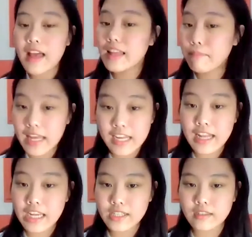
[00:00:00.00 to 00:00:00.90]
and many
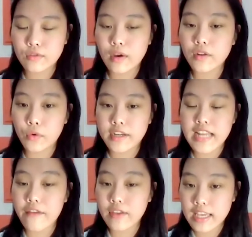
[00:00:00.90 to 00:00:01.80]
nations throughout the world
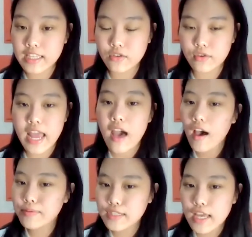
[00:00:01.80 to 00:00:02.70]
have a history
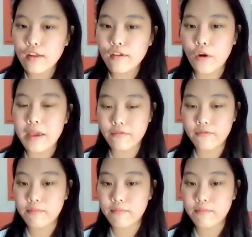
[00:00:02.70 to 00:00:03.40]
of xenophobic